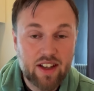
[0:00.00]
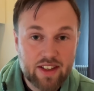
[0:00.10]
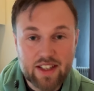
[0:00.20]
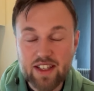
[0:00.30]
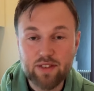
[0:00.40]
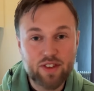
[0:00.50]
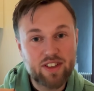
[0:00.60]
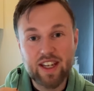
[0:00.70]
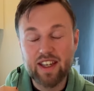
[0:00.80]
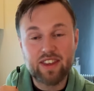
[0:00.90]
That's it for
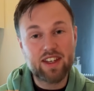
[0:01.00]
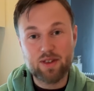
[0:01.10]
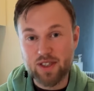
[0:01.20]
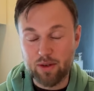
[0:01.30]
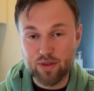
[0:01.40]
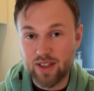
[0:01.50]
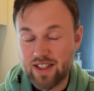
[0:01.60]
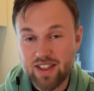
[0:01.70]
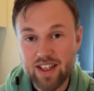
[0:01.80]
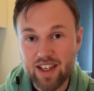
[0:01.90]
today. Thank you so much for
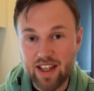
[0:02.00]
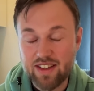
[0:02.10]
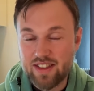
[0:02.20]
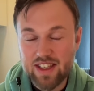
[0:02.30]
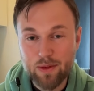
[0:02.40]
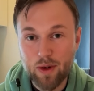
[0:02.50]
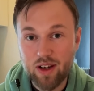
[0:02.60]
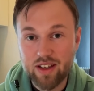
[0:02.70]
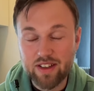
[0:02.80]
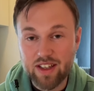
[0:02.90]
listening and see you
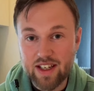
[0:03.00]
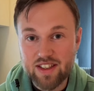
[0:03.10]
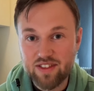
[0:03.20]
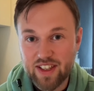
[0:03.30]
all in the next